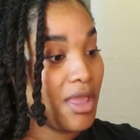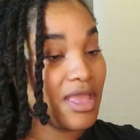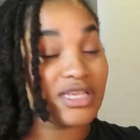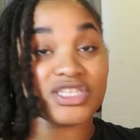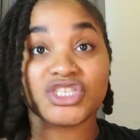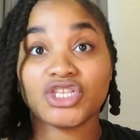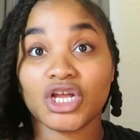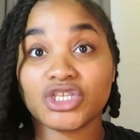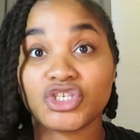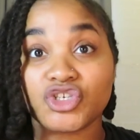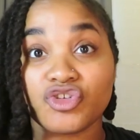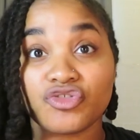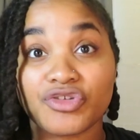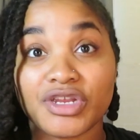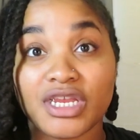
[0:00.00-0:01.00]
It's
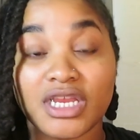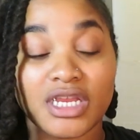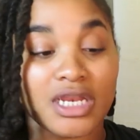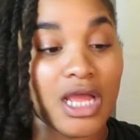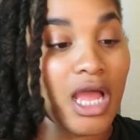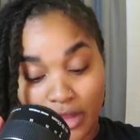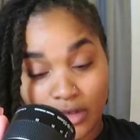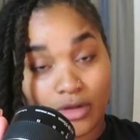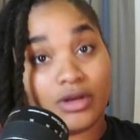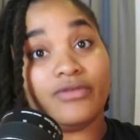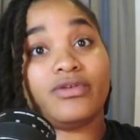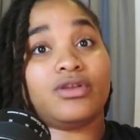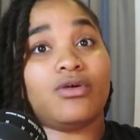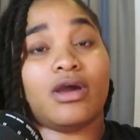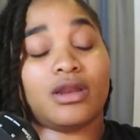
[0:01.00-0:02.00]
touchscreen. I don't
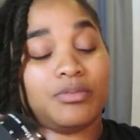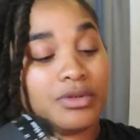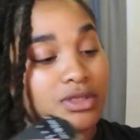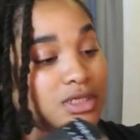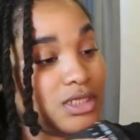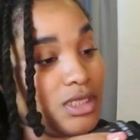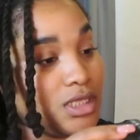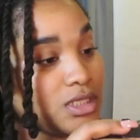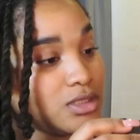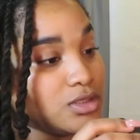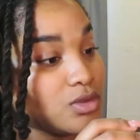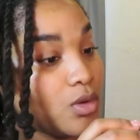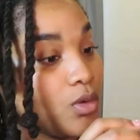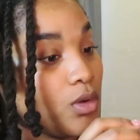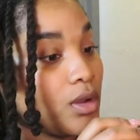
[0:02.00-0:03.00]
even know how to put this
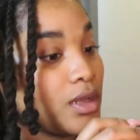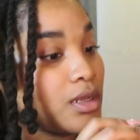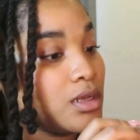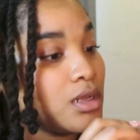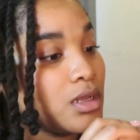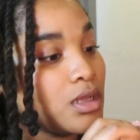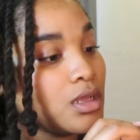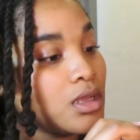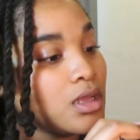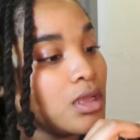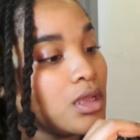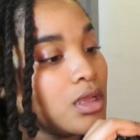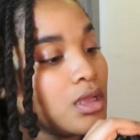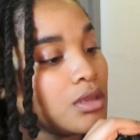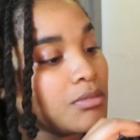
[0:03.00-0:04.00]
lens on.
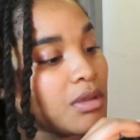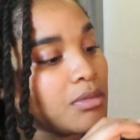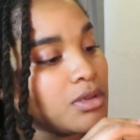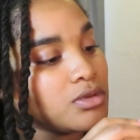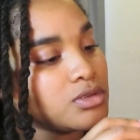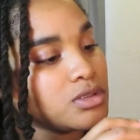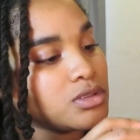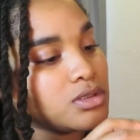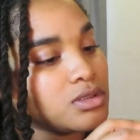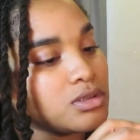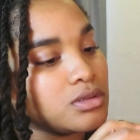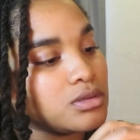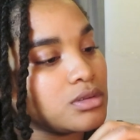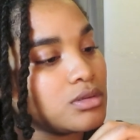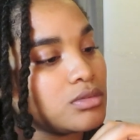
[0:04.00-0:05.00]
Maybe you just,
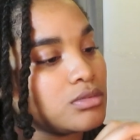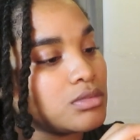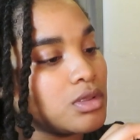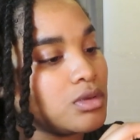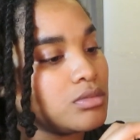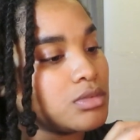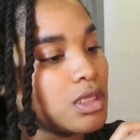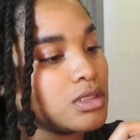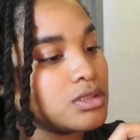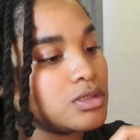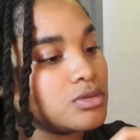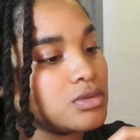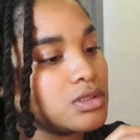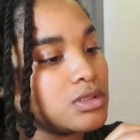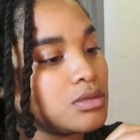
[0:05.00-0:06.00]
oh, no, that's
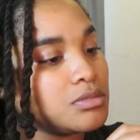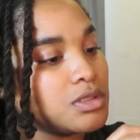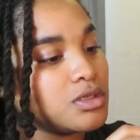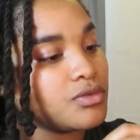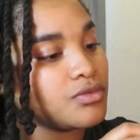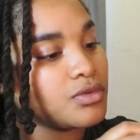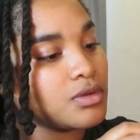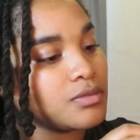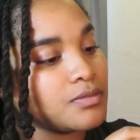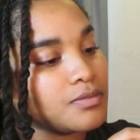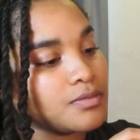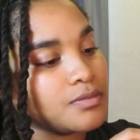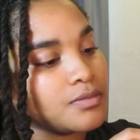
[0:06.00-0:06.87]
doing something different.